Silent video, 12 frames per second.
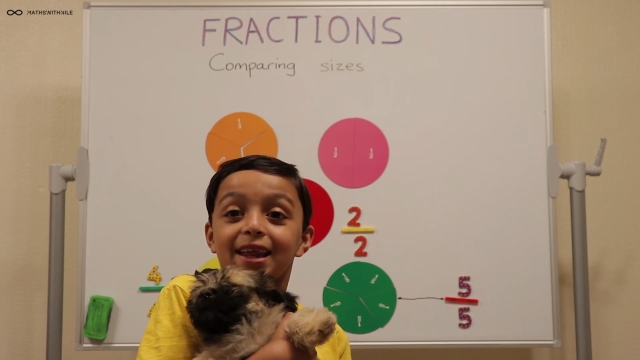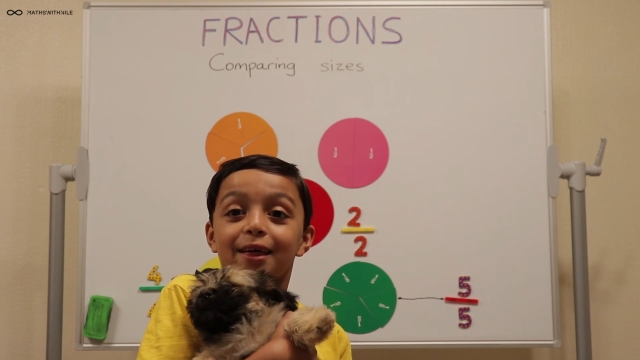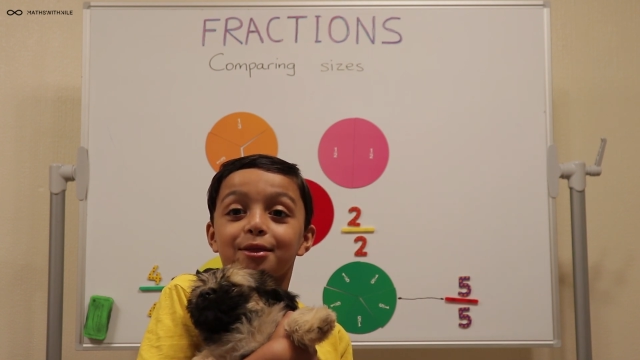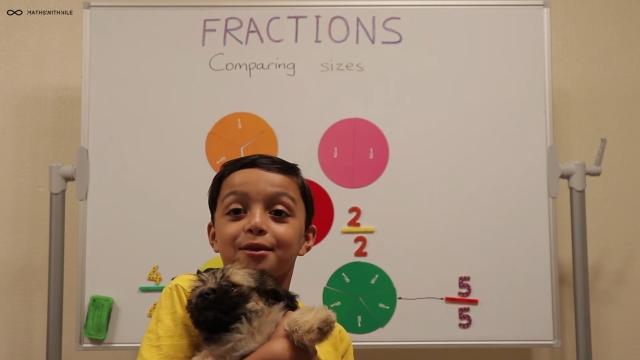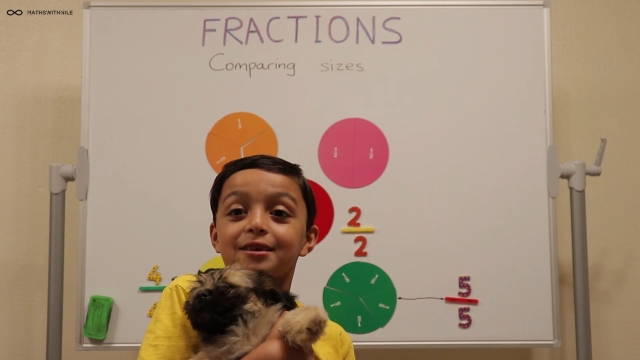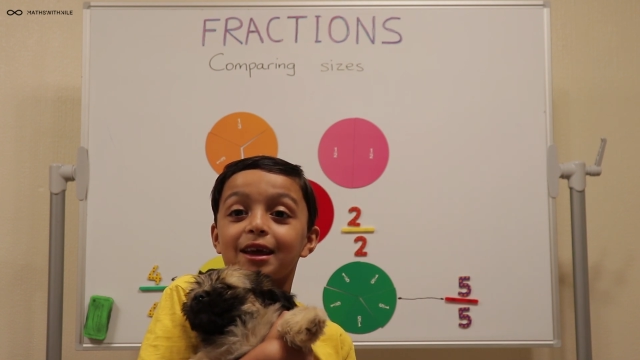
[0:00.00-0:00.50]

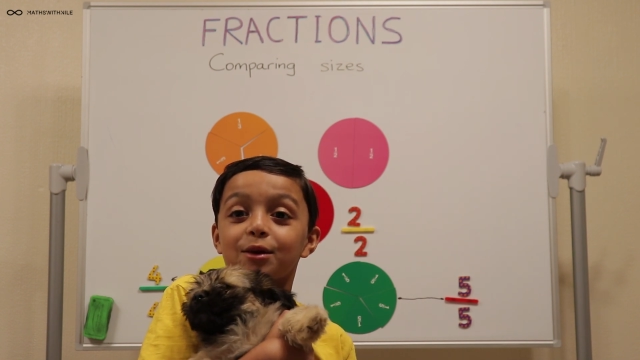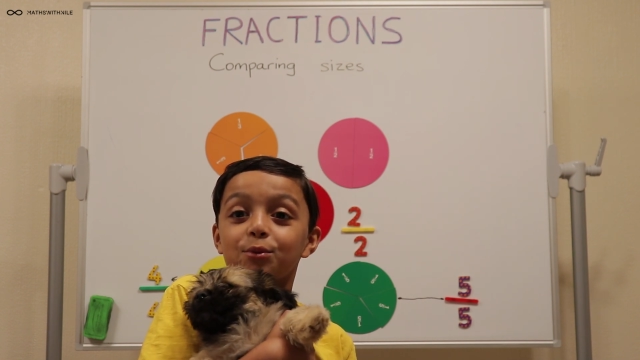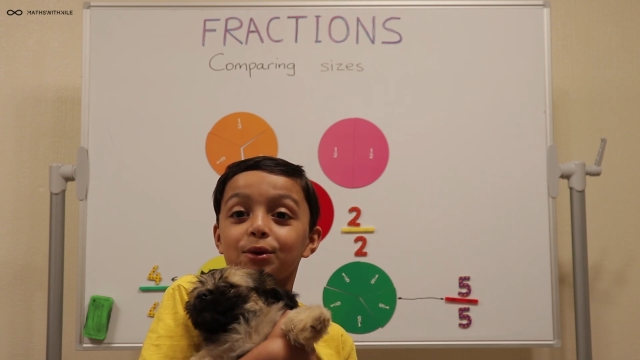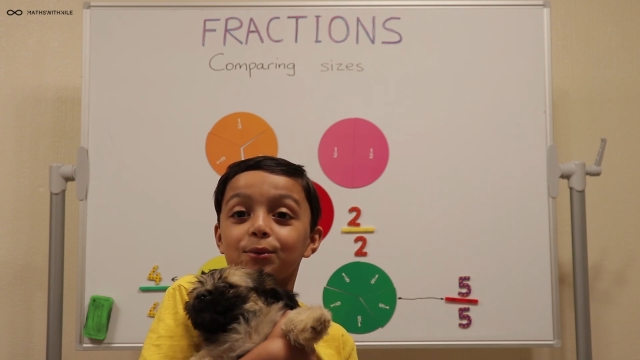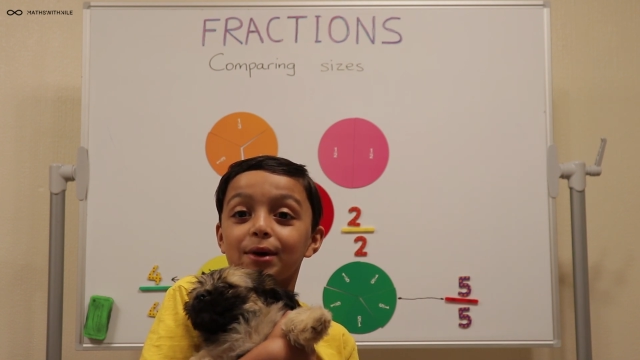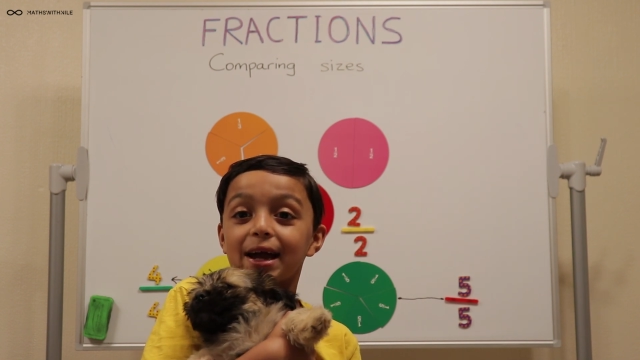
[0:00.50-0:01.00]
That's the day
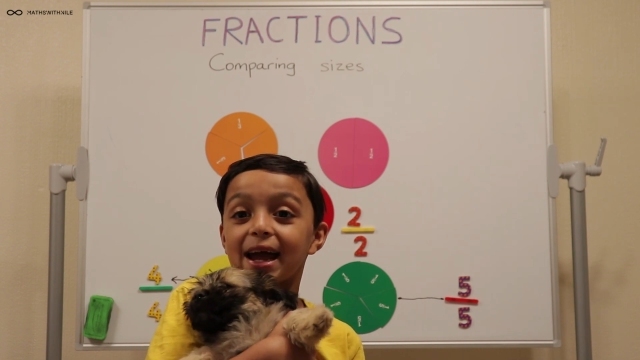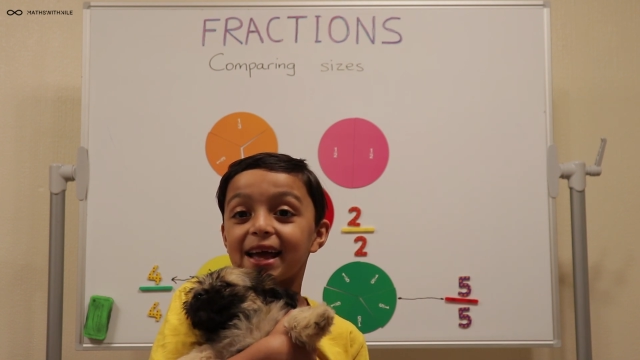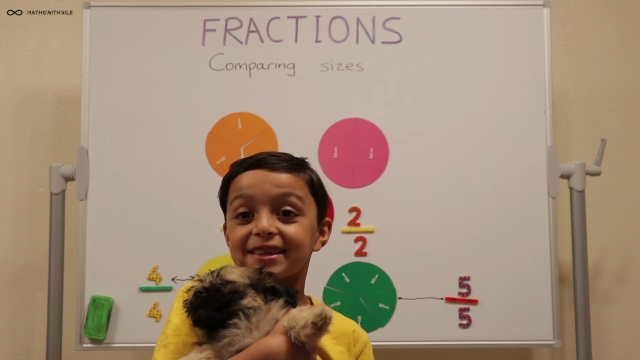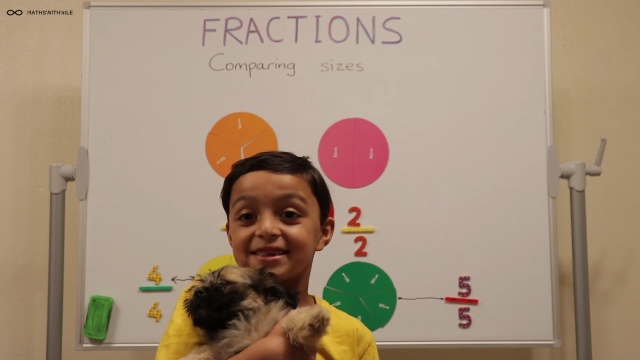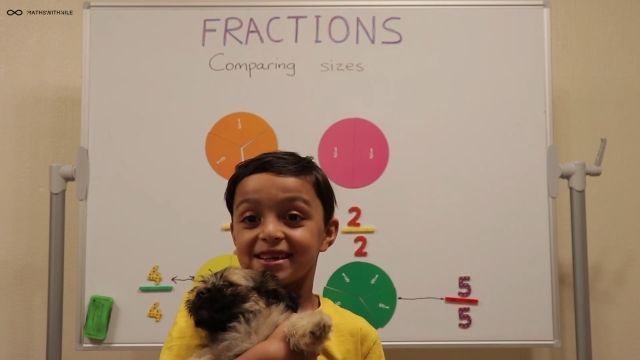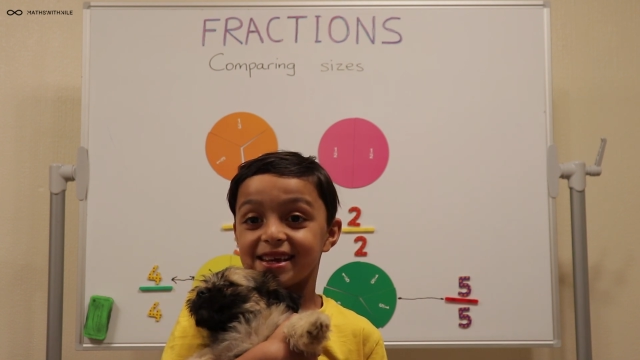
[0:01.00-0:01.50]
we were
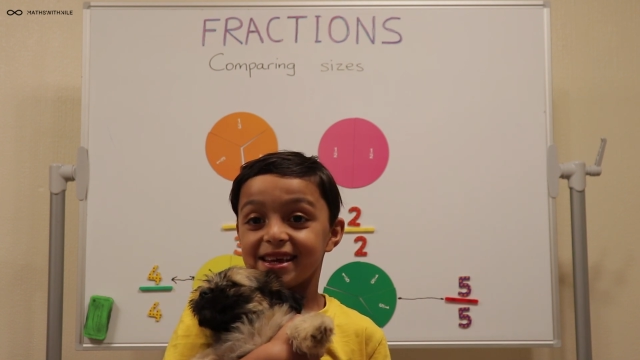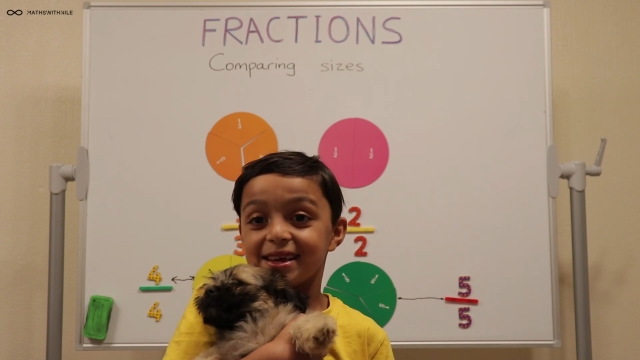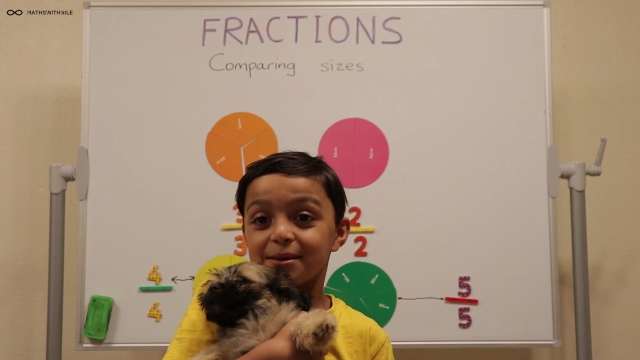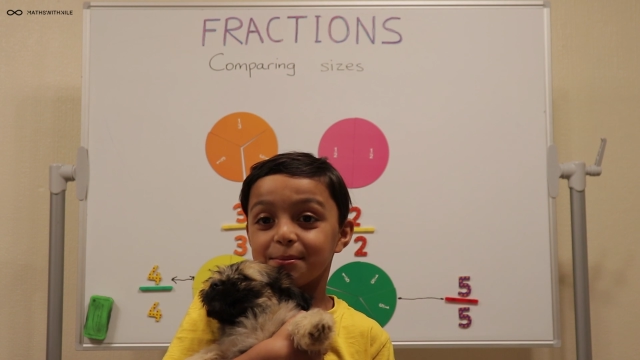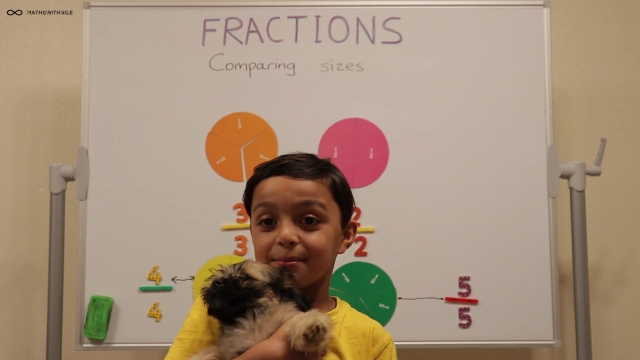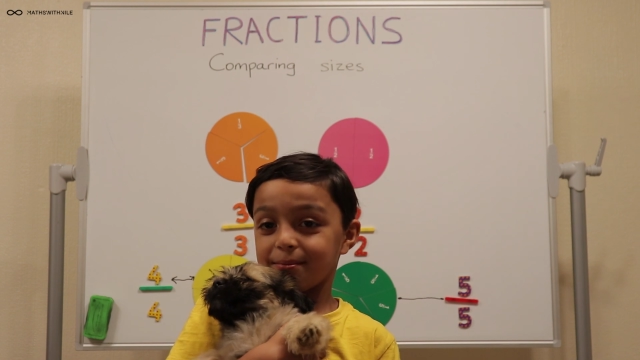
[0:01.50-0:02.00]
getting
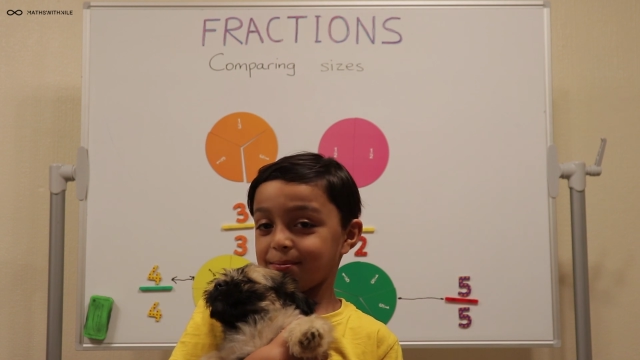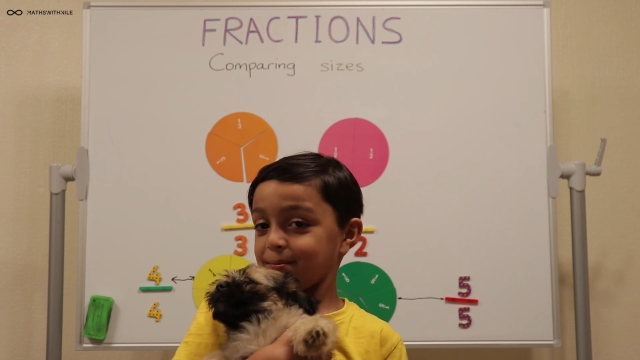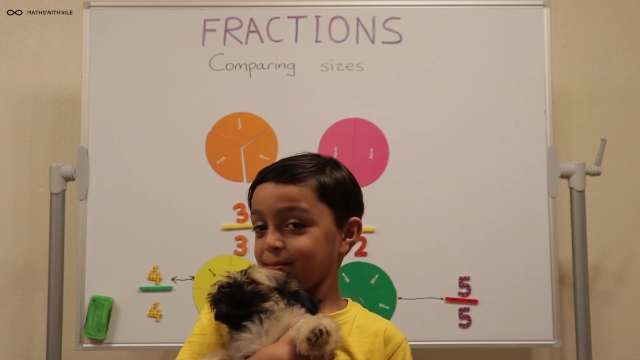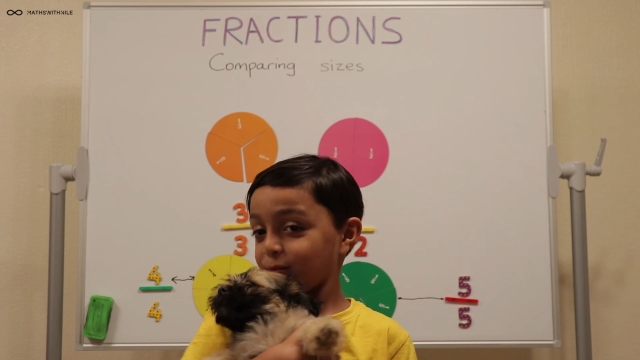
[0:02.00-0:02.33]
him.